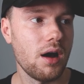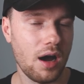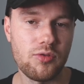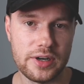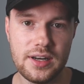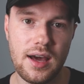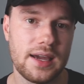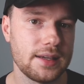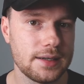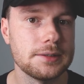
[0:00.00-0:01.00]
I really
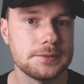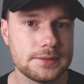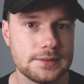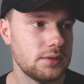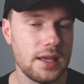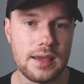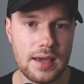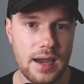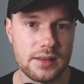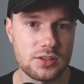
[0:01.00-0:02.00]
like it.
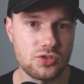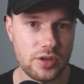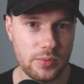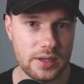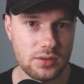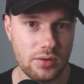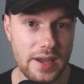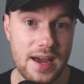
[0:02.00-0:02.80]
DK, the streetwear Donny.